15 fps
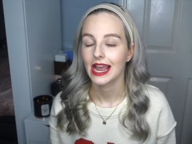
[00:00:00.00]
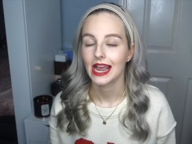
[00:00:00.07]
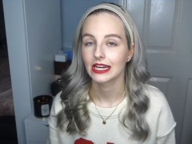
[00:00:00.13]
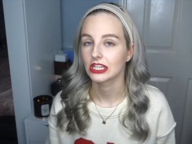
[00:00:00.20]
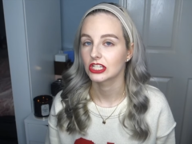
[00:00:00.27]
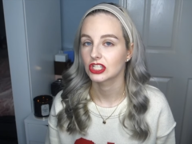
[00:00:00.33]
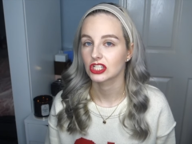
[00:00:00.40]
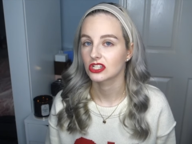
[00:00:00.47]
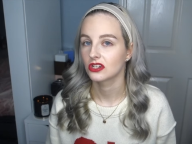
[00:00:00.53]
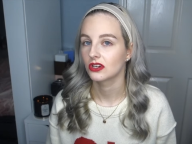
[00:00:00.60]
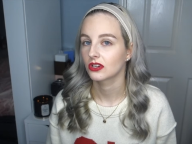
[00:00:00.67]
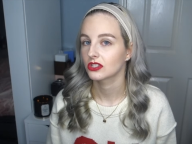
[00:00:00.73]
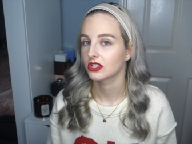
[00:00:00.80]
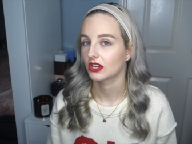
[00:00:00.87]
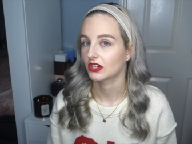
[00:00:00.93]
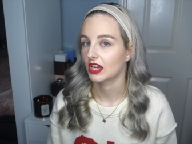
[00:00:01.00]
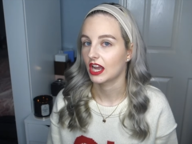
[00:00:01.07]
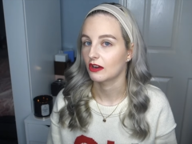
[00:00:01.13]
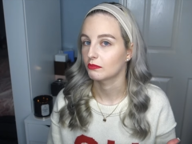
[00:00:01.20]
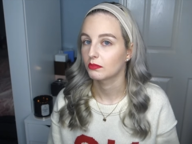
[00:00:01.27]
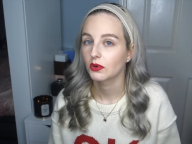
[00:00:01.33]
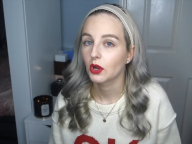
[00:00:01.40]
and it just looks like I
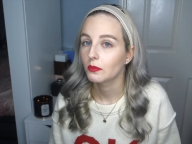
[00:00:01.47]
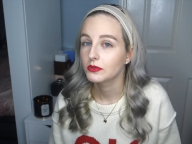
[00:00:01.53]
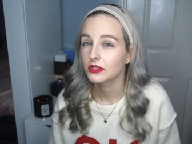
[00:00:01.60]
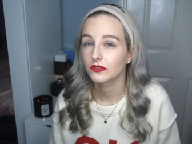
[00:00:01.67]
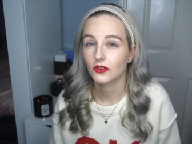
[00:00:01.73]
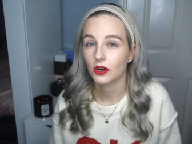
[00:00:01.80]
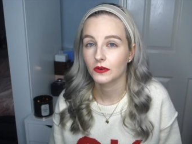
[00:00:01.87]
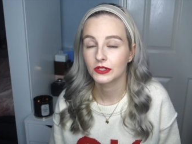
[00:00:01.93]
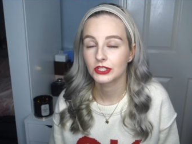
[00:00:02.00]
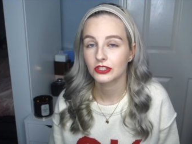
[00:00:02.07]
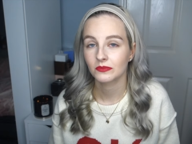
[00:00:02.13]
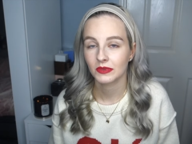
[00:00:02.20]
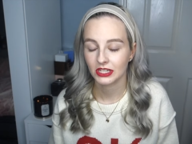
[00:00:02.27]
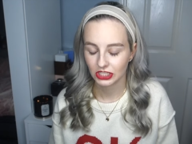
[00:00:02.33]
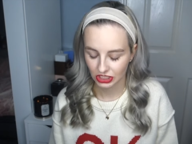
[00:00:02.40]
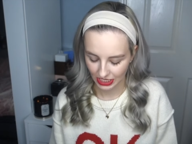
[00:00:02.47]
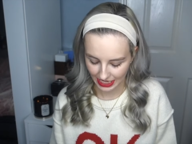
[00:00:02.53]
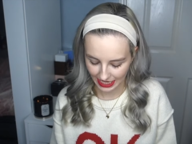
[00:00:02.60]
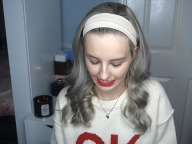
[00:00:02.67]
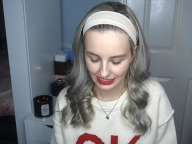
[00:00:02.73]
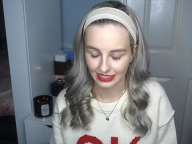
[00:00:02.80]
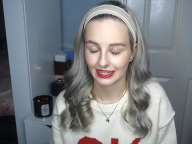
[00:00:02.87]
have blobs of orange on my
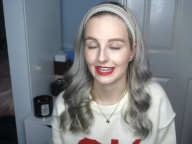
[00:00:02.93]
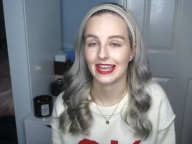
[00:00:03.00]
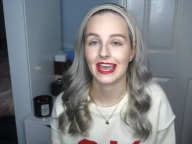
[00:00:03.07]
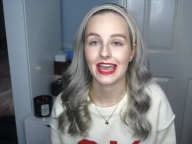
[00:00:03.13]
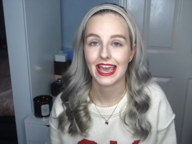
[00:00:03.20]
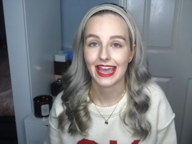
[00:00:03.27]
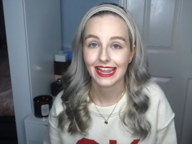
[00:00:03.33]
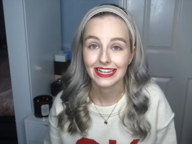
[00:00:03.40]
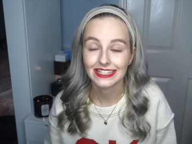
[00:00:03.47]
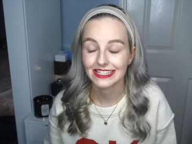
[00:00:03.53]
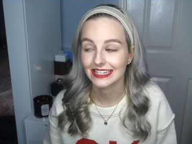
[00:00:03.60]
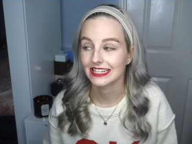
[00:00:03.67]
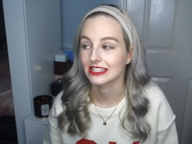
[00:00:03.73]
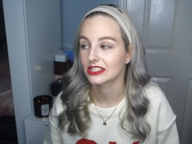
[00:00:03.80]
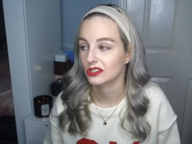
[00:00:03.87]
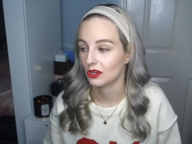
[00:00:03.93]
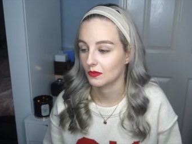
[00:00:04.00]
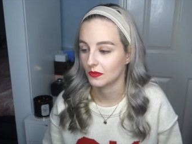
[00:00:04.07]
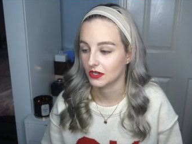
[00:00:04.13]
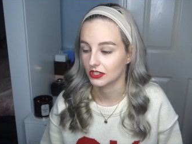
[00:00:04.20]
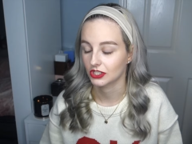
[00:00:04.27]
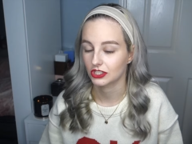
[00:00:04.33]
cheeks and I hated it so
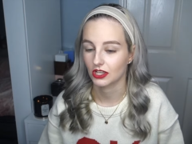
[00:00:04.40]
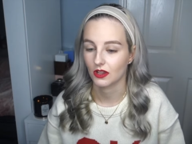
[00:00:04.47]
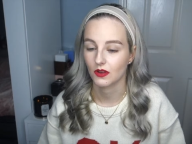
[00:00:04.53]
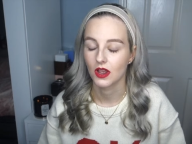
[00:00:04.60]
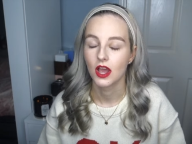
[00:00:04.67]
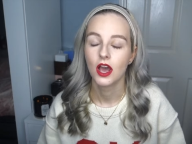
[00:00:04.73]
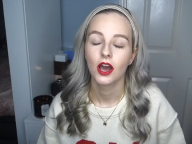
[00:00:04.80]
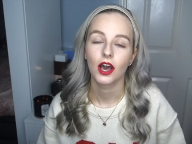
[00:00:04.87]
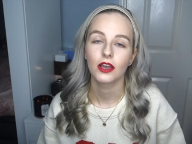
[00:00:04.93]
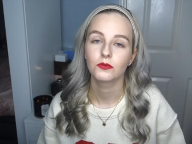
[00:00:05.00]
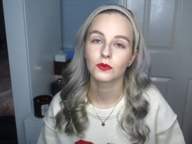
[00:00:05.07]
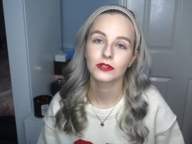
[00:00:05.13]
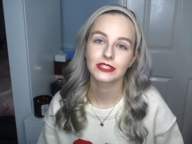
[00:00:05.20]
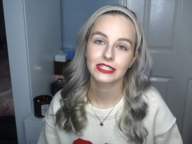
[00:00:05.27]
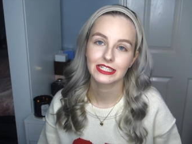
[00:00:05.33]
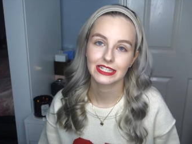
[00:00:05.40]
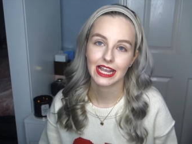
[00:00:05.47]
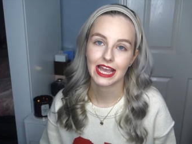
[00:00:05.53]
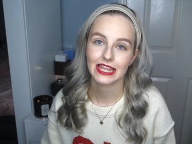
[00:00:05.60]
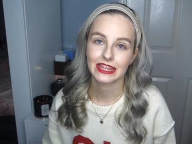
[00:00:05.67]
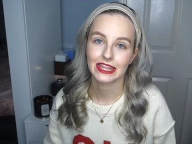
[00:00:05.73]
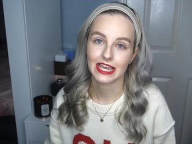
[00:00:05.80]
much. So I've wanted to
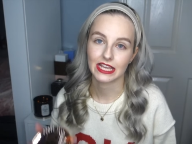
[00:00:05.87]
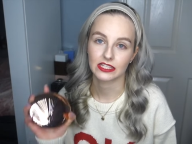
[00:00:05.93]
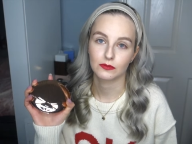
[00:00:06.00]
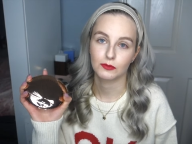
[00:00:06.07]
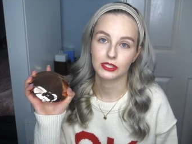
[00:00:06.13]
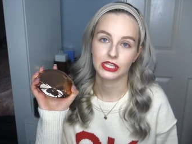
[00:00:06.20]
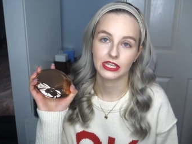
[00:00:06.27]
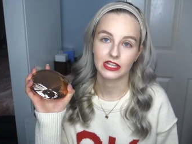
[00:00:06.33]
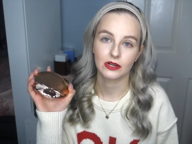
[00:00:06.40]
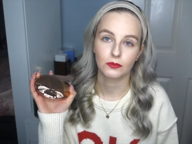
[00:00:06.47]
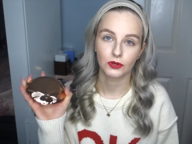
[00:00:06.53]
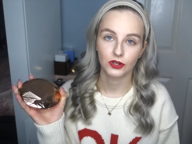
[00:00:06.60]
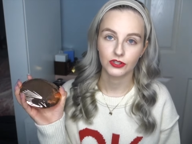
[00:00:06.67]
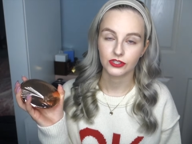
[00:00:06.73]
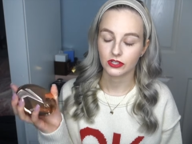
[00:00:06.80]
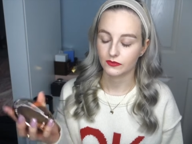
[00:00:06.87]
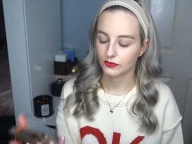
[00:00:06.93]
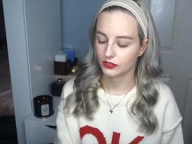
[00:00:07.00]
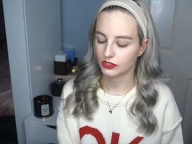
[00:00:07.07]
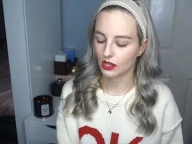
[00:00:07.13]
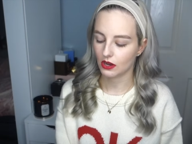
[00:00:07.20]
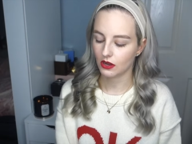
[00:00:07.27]
get this particular bronzer
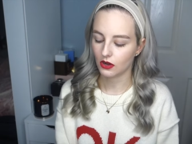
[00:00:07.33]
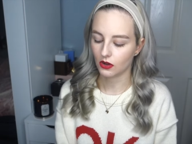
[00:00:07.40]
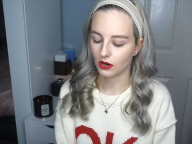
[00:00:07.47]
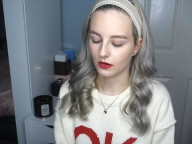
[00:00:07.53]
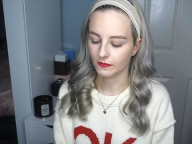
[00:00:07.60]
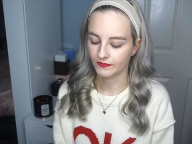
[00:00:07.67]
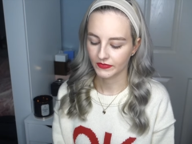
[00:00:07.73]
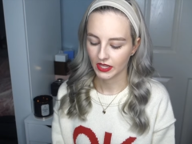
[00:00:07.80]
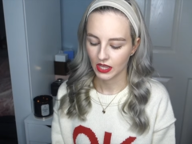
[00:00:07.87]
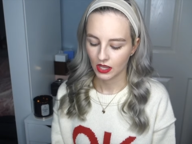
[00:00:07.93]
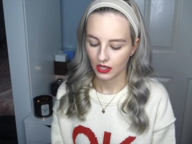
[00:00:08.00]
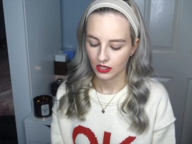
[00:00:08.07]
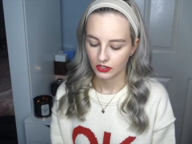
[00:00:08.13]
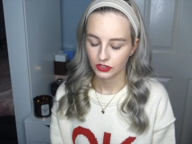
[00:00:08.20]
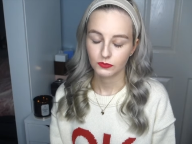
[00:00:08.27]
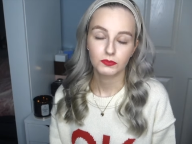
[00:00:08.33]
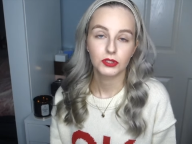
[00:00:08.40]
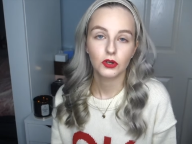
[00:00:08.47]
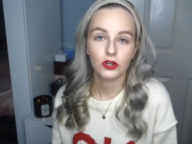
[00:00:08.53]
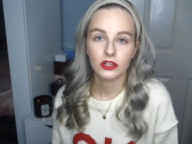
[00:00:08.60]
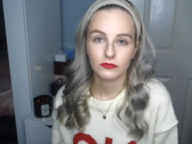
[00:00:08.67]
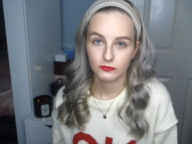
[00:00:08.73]
for so long,
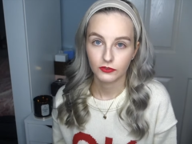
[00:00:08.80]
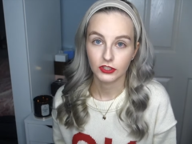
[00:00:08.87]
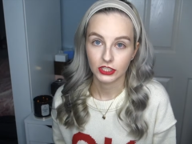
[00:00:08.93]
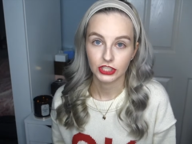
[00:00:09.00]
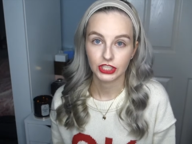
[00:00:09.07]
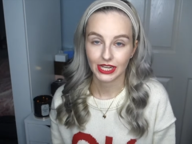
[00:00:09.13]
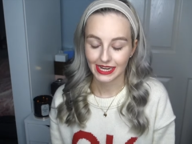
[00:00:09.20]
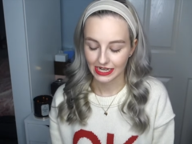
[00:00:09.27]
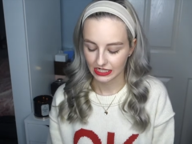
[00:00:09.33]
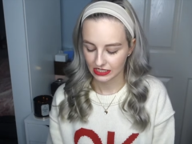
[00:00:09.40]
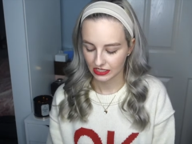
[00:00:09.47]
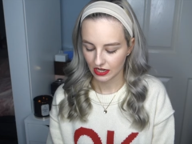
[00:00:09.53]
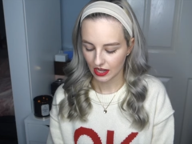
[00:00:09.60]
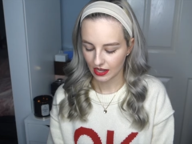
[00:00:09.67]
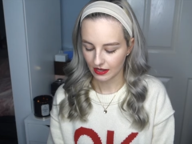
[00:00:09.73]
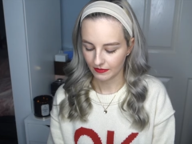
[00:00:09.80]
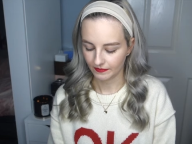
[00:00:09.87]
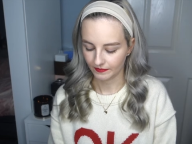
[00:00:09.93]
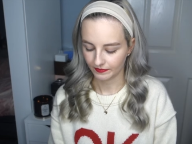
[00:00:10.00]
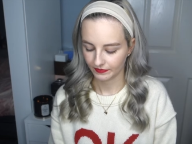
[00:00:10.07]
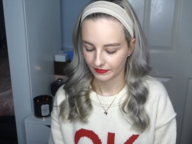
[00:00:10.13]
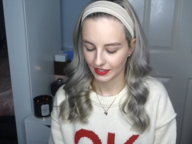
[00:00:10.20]
purely for the shade
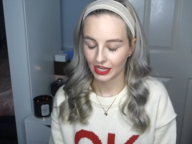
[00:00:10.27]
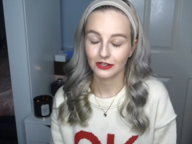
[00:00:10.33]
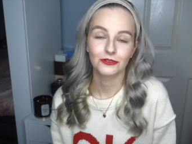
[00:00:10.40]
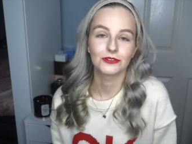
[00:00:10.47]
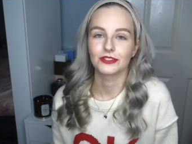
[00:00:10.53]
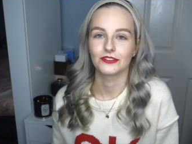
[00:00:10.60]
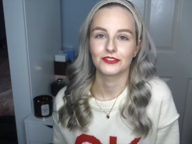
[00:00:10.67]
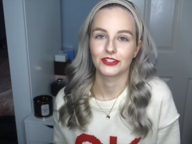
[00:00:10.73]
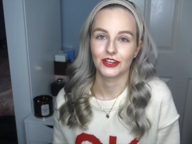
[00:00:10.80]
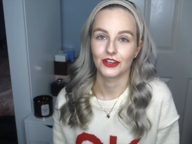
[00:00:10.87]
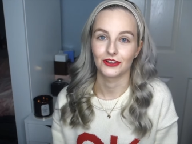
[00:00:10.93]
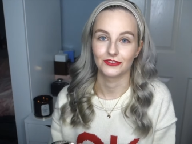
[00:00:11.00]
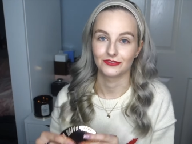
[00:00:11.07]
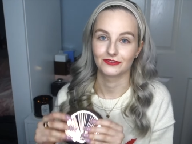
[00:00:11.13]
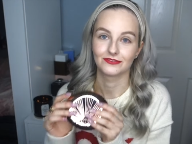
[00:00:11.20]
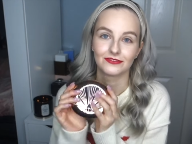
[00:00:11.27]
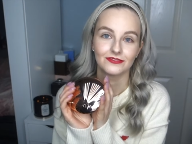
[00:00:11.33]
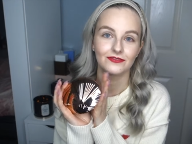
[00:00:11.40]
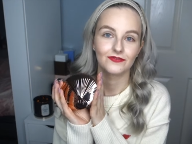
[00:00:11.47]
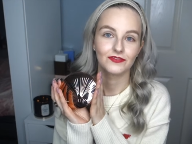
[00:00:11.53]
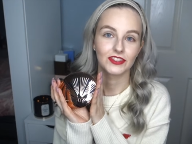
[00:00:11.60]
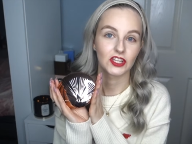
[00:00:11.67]
um, and also to own
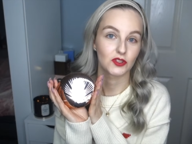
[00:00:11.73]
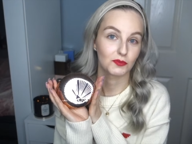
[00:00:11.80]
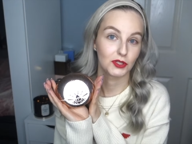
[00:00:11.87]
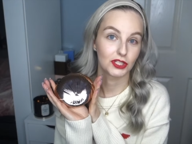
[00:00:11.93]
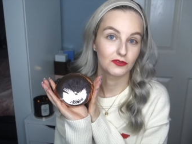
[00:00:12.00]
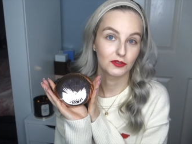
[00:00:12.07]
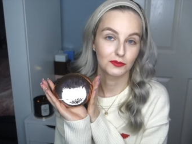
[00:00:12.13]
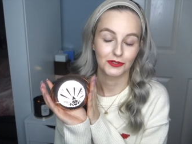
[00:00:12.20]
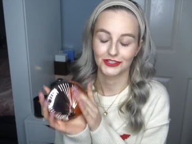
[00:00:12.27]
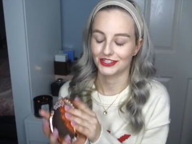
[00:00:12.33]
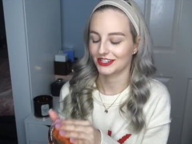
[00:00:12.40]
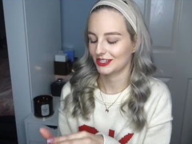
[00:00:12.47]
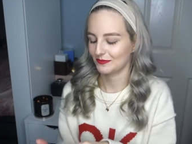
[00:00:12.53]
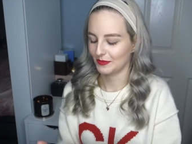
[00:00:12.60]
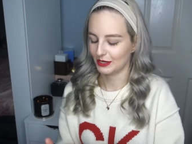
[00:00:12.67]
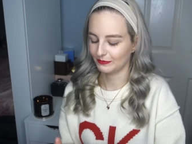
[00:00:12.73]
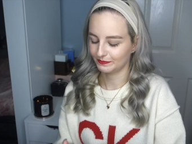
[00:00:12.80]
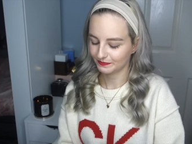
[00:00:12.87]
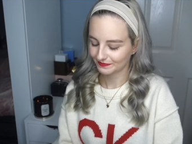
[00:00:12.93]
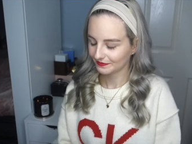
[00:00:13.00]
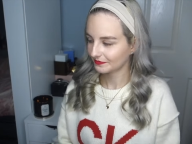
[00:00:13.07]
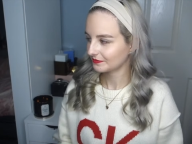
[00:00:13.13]
this beautiful product. But
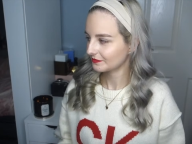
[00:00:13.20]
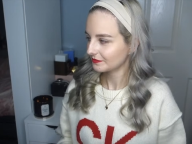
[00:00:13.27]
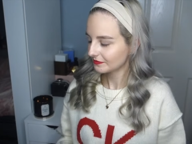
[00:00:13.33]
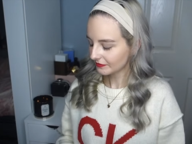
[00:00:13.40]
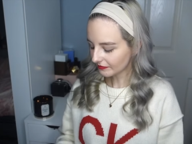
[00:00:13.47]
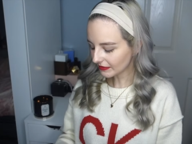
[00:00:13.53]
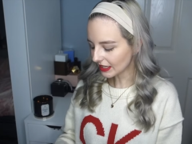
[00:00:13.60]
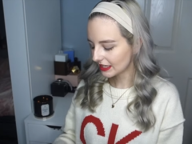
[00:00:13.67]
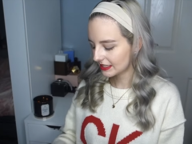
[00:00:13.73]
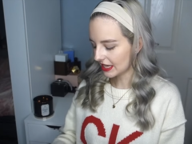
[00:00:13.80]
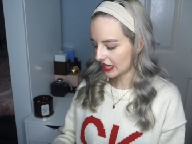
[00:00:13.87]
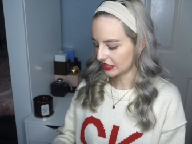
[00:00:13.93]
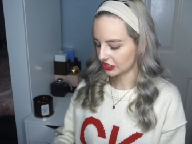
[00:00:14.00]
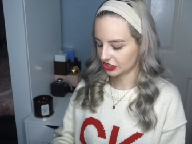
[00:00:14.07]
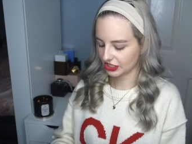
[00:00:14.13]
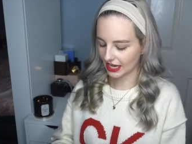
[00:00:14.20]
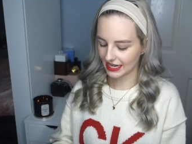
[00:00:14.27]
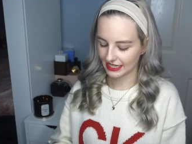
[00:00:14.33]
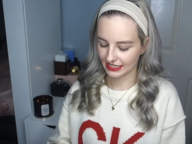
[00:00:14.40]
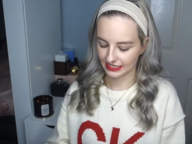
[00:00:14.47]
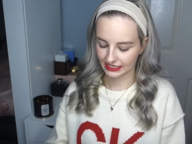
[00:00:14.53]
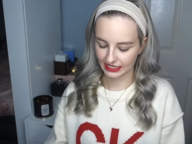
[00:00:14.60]
yeah, the
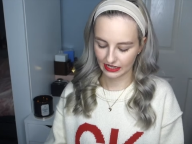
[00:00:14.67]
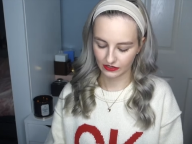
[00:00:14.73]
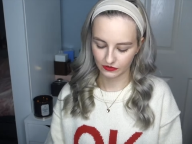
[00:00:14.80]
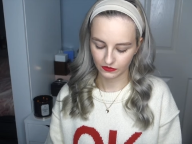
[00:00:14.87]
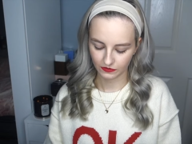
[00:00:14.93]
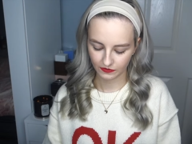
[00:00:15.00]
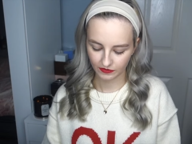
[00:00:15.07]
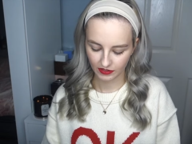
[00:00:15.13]
shade itself